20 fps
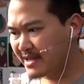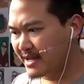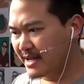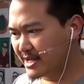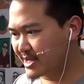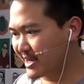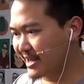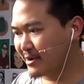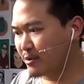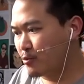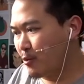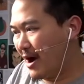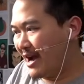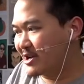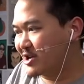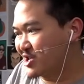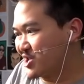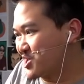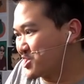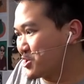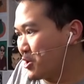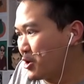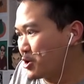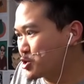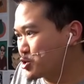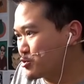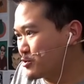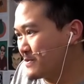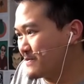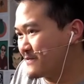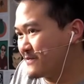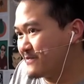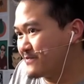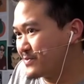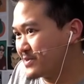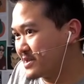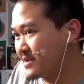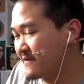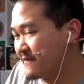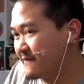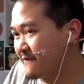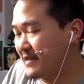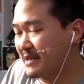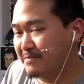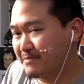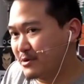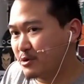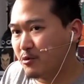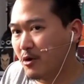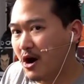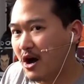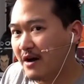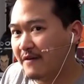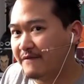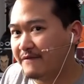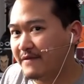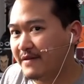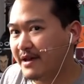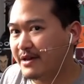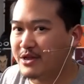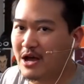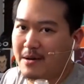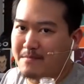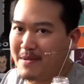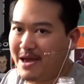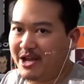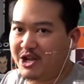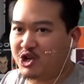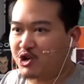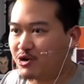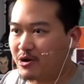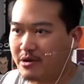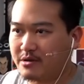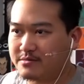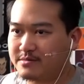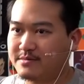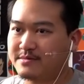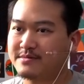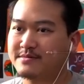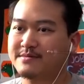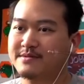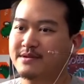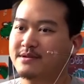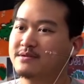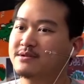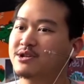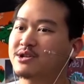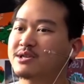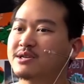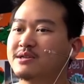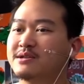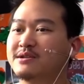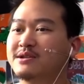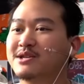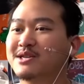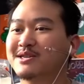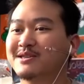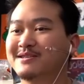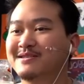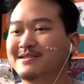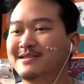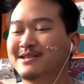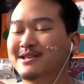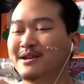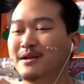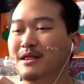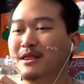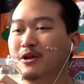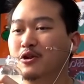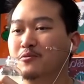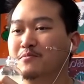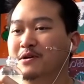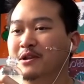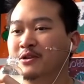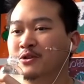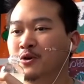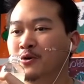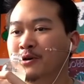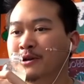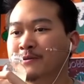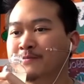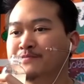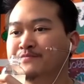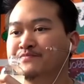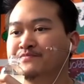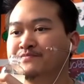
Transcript: It's like, why could Starscream flip you off and not Megatron? It's a little bit annoying.